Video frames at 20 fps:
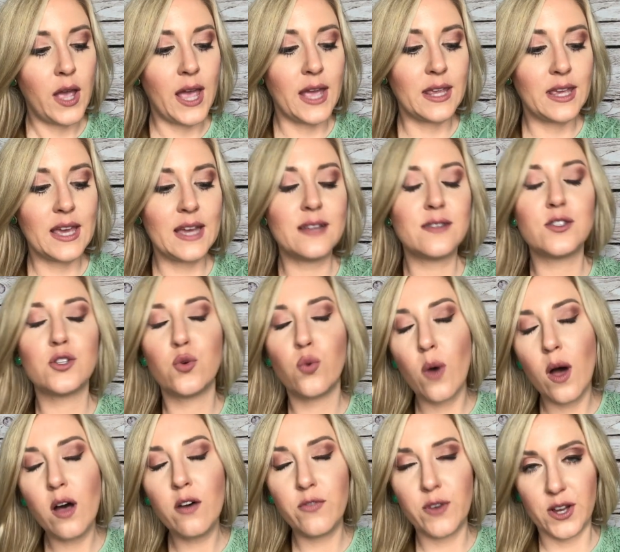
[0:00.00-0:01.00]
and get
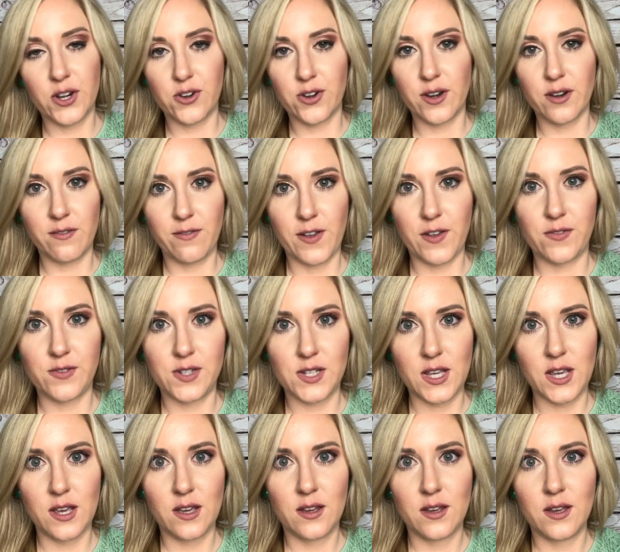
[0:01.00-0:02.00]

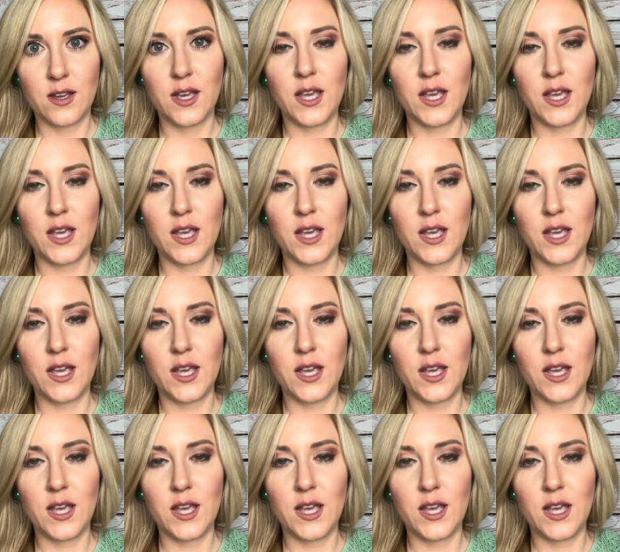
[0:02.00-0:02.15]
1,250